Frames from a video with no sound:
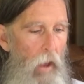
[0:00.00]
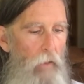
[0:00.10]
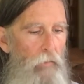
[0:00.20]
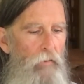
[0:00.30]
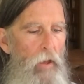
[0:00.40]

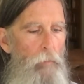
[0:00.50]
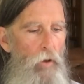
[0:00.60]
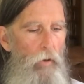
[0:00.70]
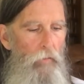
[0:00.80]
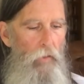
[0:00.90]
As a Zen
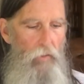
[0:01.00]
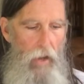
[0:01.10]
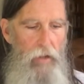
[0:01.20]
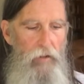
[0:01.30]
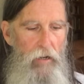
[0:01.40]
Buddhist in the
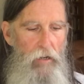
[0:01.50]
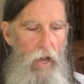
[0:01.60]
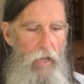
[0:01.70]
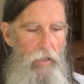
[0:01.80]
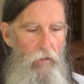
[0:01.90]

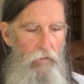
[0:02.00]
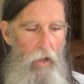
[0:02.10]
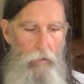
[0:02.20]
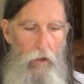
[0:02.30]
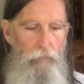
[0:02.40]
1990s,
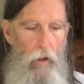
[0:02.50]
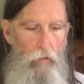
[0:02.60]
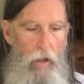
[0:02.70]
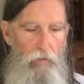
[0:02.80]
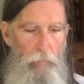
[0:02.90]
I loved
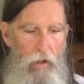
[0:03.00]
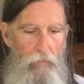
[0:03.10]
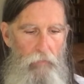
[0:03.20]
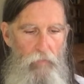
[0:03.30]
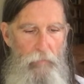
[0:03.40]
all
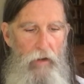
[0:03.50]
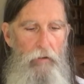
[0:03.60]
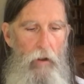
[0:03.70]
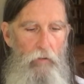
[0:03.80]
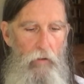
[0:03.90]
aspects of the
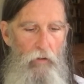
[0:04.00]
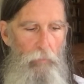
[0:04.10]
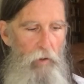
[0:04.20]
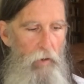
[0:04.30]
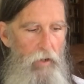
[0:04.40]
meditation
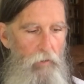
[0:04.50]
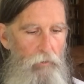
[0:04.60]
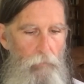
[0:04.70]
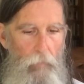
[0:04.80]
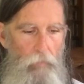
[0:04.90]

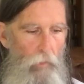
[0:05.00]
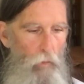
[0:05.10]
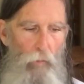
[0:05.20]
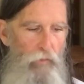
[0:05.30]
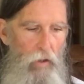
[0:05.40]
experience the
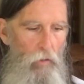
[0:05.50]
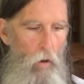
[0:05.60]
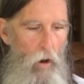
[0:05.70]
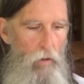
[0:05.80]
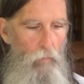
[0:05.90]
little Zen
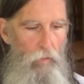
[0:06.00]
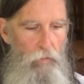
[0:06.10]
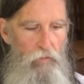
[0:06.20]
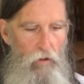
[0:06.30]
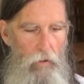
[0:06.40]
garden with
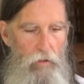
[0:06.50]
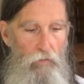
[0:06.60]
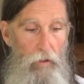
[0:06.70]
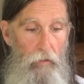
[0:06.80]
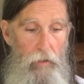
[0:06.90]
the cherry
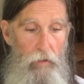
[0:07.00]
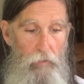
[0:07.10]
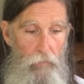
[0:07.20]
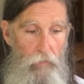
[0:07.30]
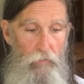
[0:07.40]
tree leading
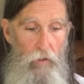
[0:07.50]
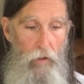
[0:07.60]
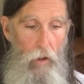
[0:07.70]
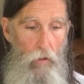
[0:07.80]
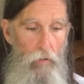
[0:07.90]
to the
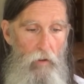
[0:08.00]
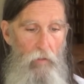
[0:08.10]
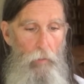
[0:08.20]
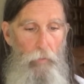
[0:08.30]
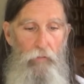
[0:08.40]
Zendo,
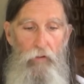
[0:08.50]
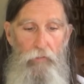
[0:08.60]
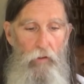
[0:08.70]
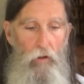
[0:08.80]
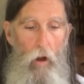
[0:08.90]
the
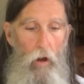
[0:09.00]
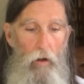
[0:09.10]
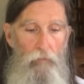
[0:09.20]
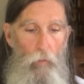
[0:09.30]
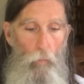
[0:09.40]
persistent
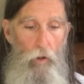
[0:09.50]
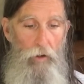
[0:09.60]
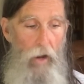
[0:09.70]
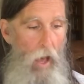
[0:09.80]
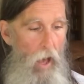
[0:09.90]
call of the
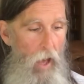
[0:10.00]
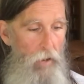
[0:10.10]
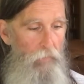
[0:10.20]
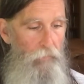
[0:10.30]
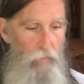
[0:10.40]
wooden
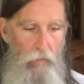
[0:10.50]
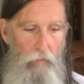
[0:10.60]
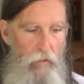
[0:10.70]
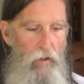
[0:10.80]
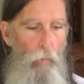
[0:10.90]
han,
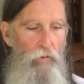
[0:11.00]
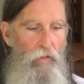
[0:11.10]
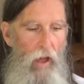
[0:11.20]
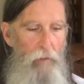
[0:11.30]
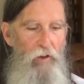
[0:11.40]
signaling it was
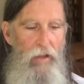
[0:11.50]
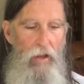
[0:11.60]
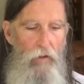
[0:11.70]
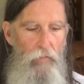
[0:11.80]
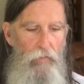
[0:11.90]
time to
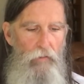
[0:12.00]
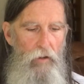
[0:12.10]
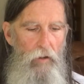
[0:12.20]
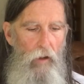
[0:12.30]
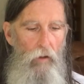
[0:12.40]
enter the
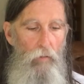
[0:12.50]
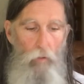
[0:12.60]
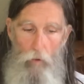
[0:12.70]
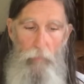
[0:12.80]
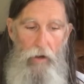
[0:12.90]
zendo
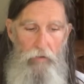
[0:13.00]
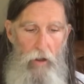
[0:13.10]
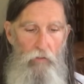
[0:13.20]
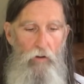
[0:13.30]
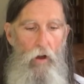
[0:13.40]
or
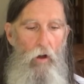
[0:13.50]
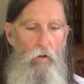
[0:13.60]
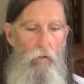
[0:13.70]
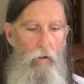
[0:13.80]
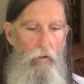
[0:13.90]
meditation
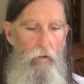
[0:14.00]
hall.